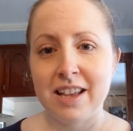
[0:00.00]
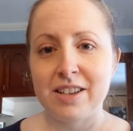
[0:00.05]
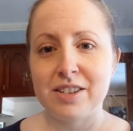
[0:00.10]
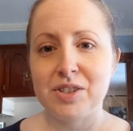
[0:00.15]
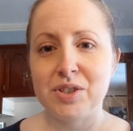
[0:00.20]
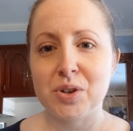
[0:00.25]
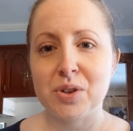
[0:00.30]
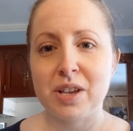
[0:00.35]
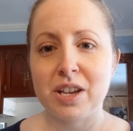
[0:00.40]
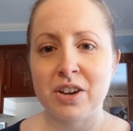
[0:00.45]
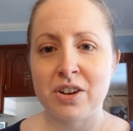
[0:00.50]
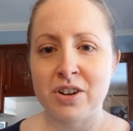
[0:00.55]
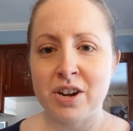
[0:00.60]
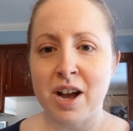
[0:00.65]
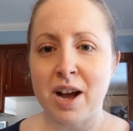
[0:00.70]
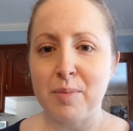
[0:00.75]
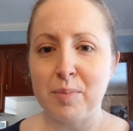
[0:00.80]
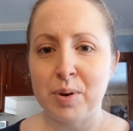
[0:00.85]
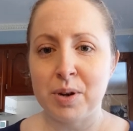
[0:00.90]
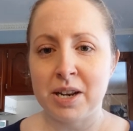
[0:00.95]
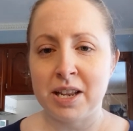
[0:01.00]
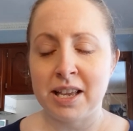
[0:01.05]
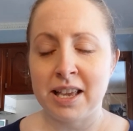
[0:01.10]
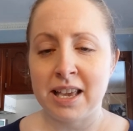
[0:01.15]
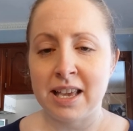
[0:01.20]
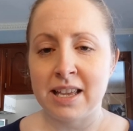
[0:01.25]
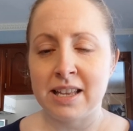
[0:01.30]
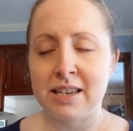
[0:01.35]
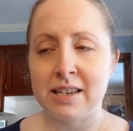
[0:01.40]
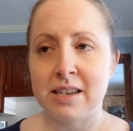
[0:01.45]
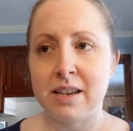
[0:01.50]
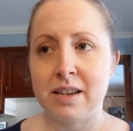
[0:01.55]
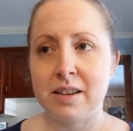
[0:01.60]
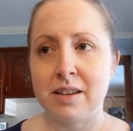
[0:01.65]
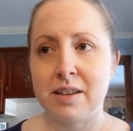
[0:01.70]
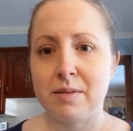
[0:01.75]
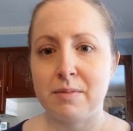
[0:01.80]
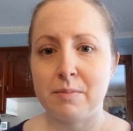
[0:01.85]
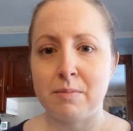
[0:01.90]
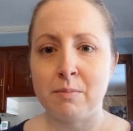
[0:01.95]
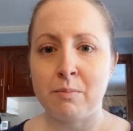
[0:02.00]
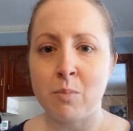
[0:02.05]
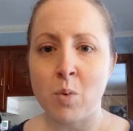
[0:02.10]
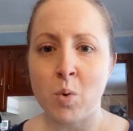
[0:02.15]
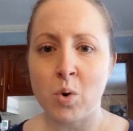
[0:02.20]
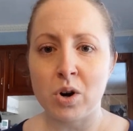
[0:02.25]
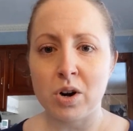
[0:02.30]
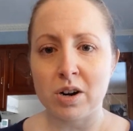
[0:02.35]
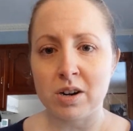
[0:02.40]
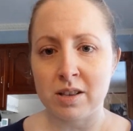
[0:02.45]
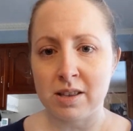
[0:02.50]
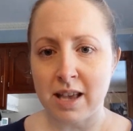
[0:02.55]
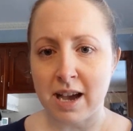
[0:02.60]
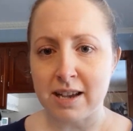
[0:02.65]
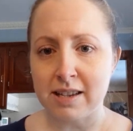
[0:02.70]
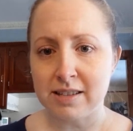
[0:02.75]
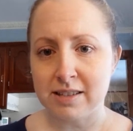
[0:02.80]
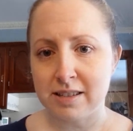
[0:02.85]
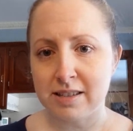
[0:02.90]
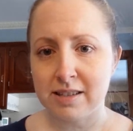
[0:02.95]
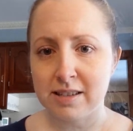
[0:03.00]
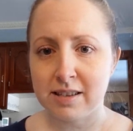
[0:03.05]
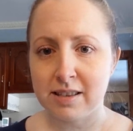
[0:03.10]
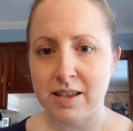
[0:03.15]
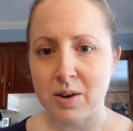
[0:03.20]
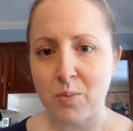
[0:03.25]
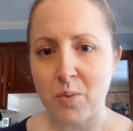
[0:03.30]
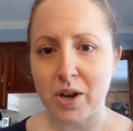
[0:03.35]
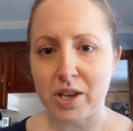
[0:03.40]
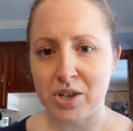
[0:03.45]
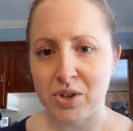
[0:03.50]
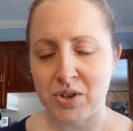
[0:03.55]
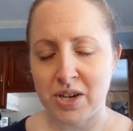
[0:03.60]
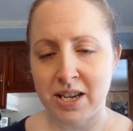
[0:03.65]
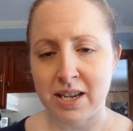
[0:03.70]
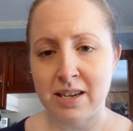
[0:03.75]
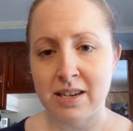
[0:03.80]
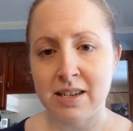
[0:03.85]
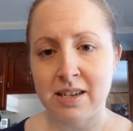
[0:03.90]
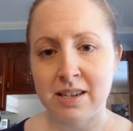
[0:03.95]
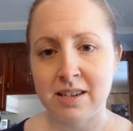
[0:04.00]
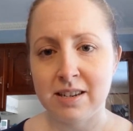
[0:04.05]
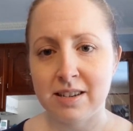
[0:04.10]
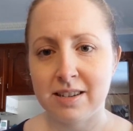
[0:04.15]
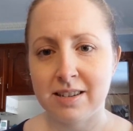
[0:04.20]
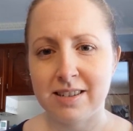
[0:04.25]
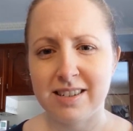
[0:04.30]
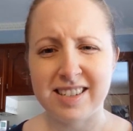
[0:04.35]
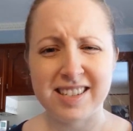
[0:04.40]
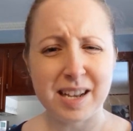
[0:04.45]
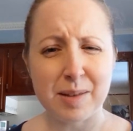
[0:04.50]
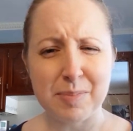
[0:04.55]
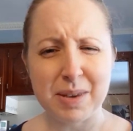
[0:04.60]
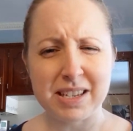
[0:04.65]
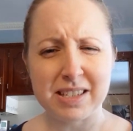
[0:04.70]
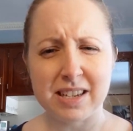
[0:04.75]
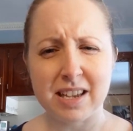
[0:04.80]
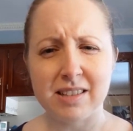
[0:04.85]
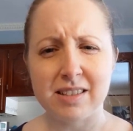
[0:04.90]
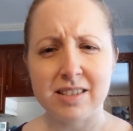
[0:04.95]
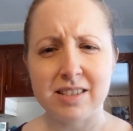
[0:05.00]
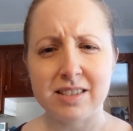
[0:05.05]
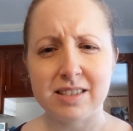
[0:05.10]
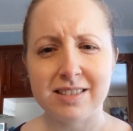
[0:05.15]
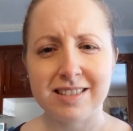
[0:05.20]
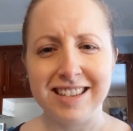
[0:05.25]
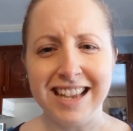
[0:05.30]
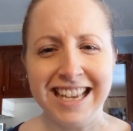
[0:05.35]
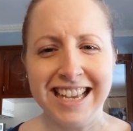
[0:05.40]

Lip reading: so that you're not putting in more or less than what you need. Does that make sense?